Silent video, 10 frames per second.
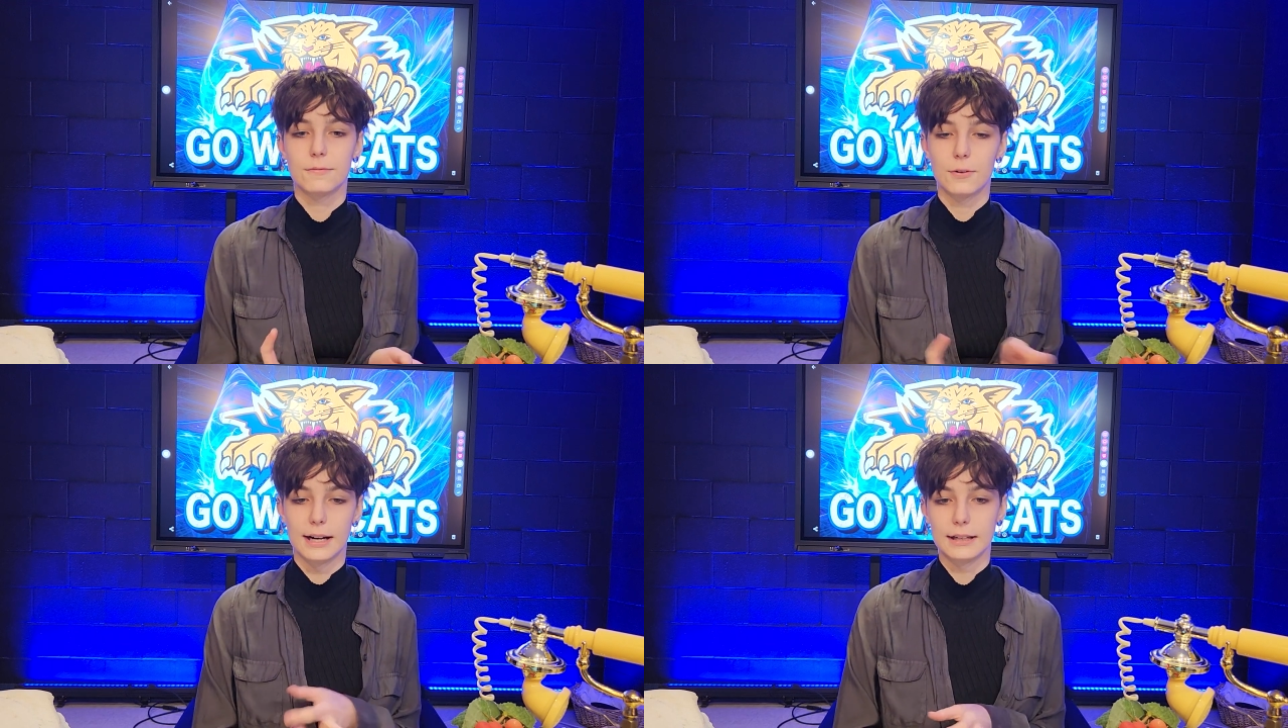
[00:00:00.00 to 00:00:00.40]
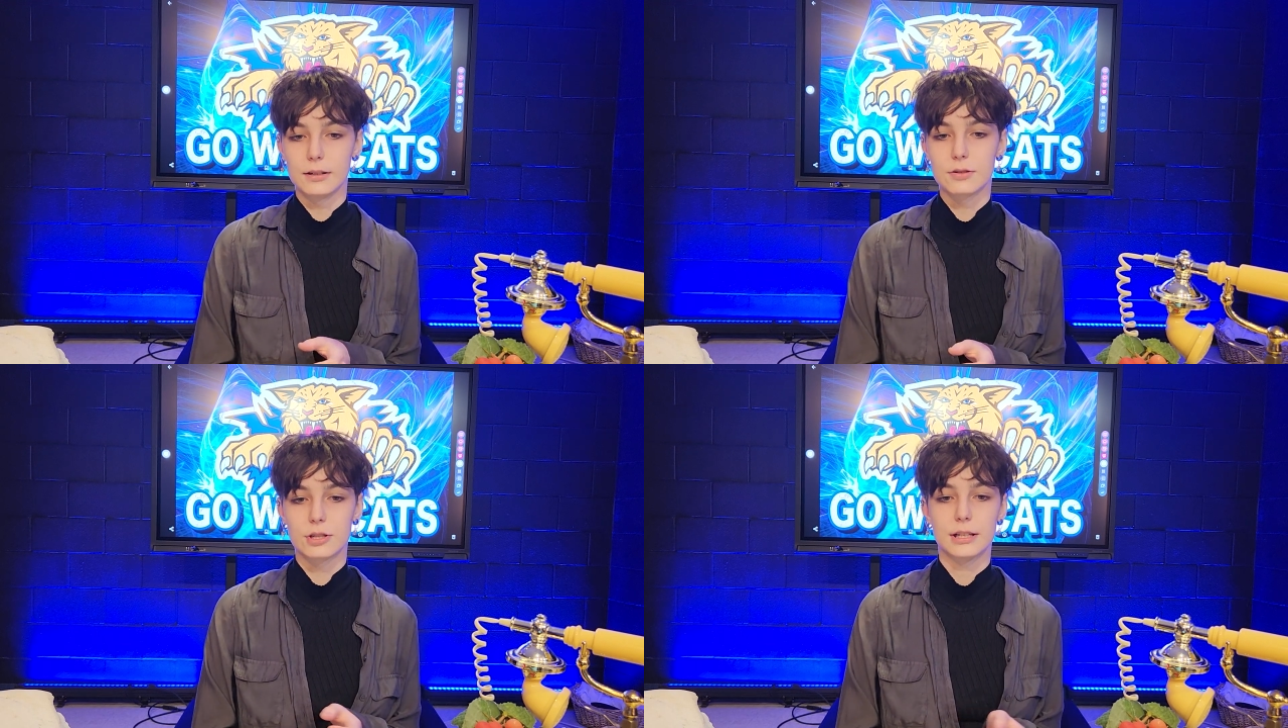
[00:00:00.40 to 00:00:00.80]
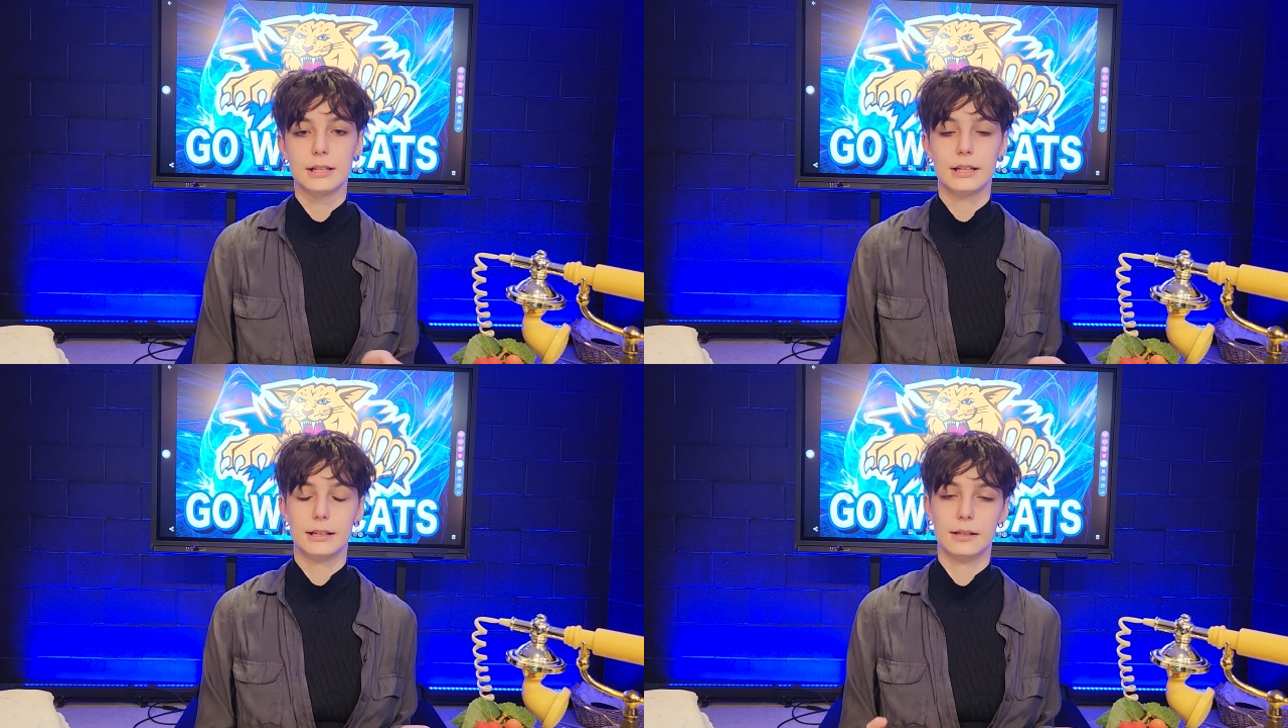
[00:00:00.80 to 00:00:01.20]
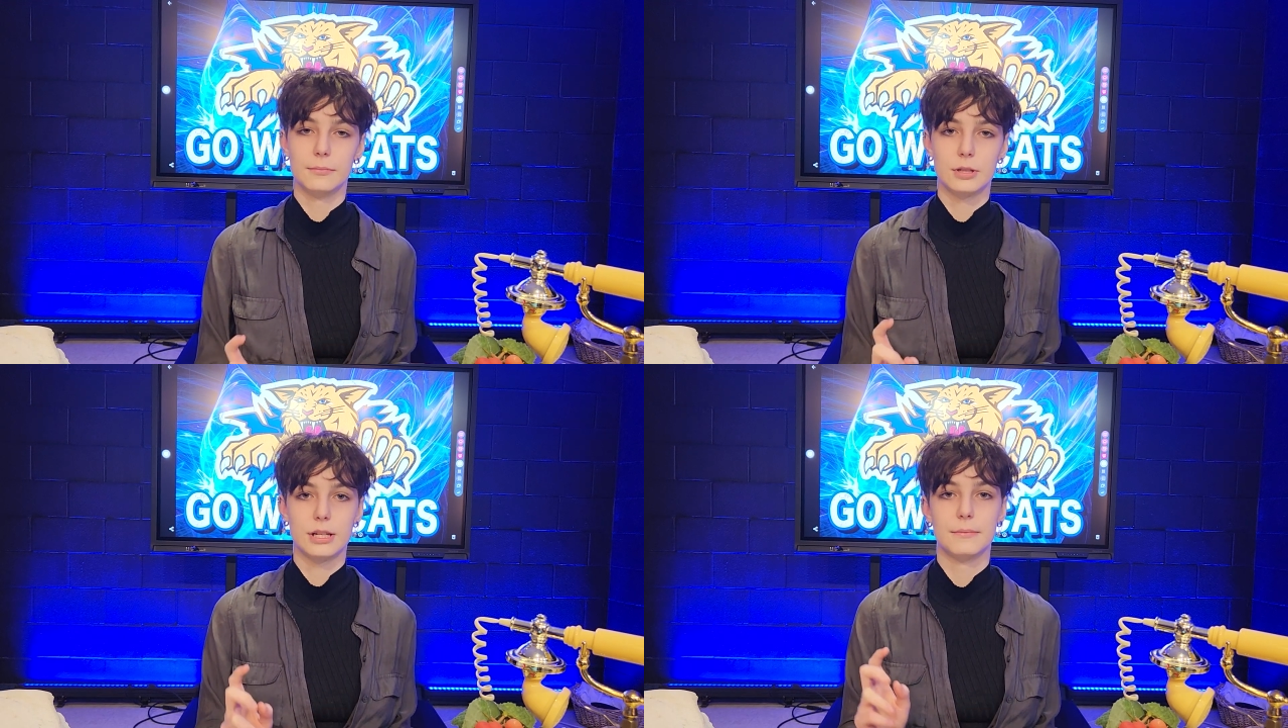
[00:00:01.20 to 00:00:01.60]
Frank Ocean, and
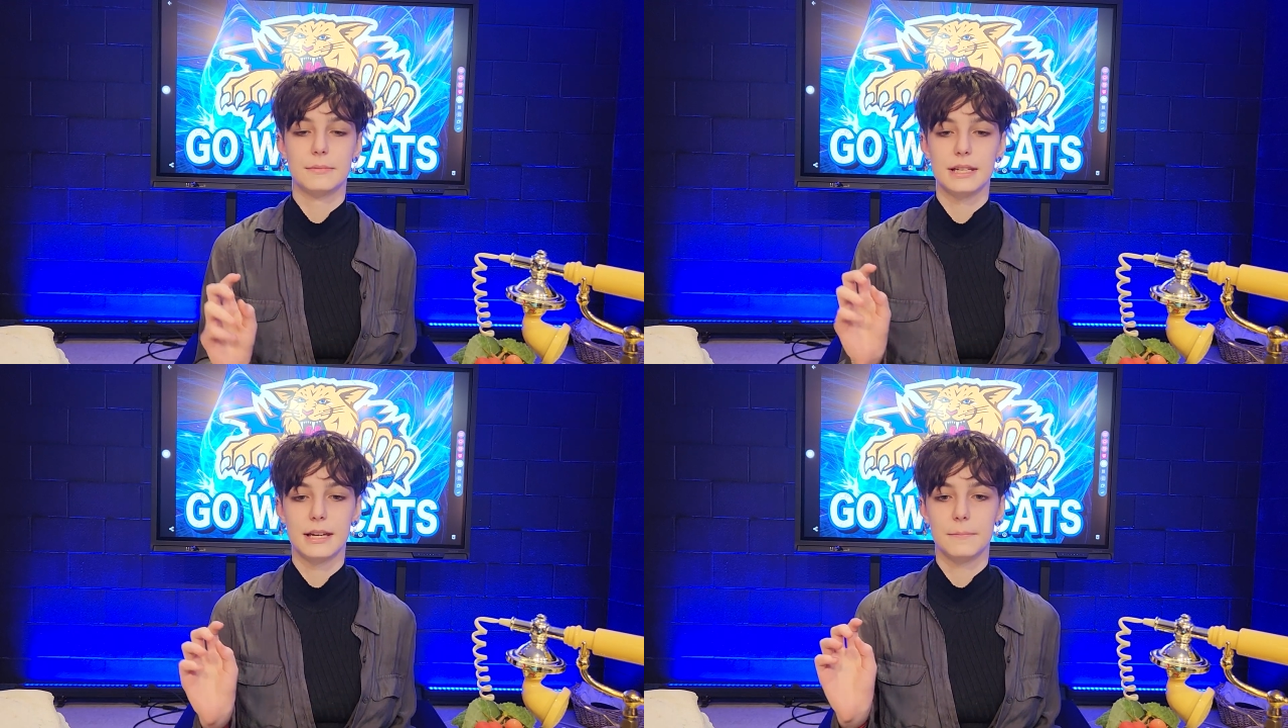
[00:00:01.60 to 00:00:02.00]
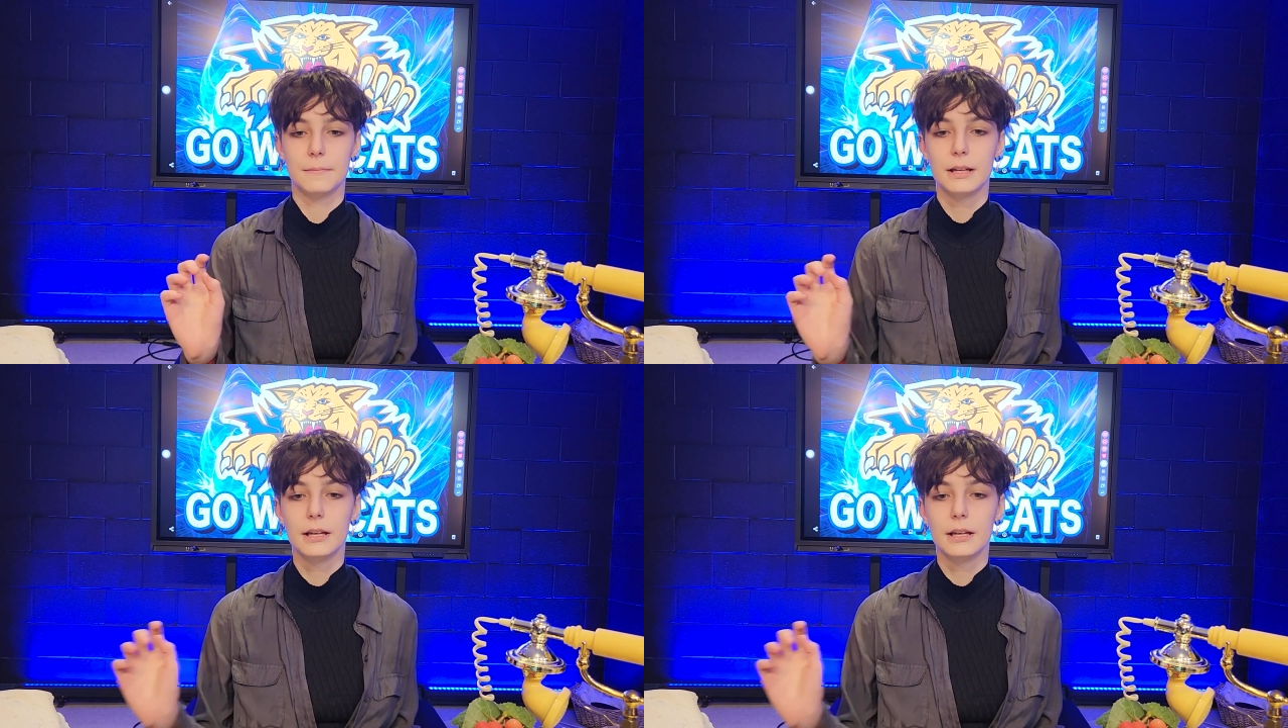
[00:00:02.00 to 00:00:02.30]
MGMT.